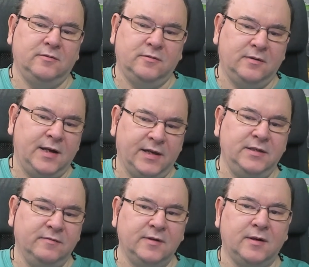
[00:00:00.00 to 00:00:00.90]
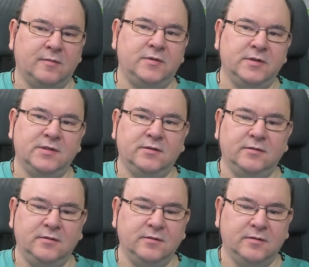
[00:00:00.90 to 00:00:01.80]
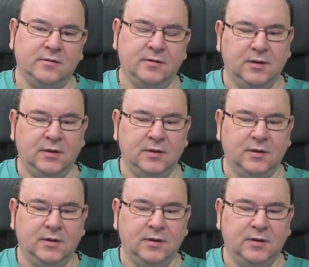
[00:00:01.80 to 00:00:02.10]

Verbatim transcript: or active adapters so that you can